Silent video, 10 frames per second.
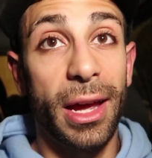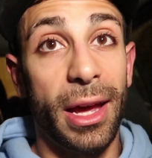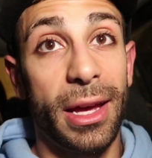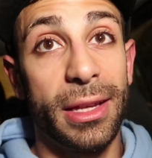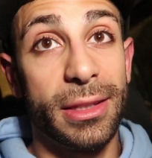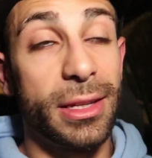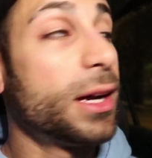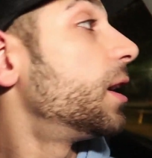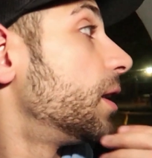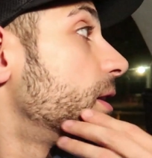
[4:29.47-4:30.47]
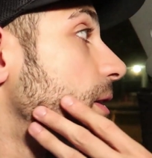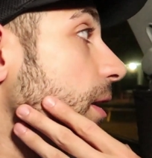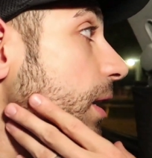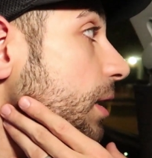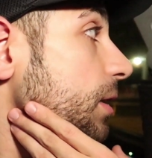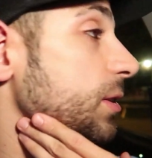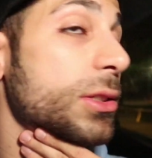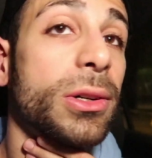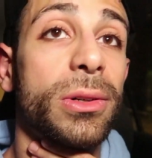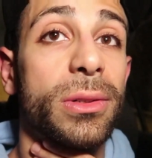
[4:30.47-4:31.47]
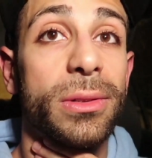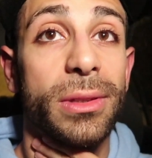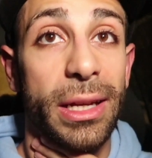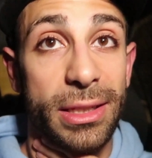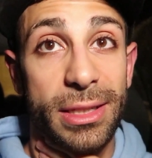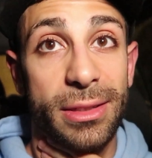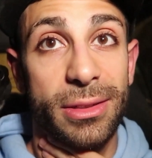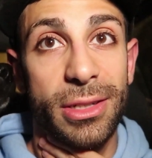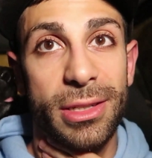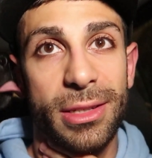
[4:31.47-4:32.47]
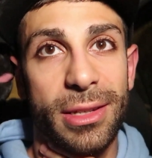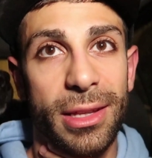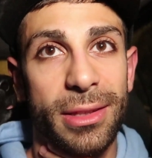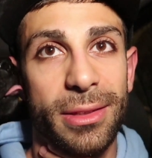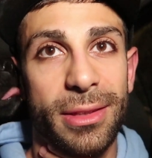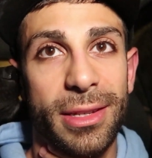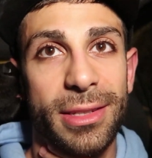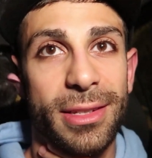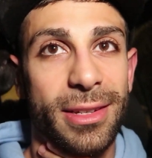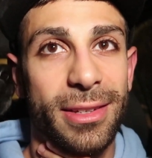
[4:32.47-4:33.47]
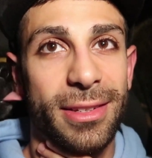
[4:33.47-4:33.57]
and uh, yeah, so let's just get this.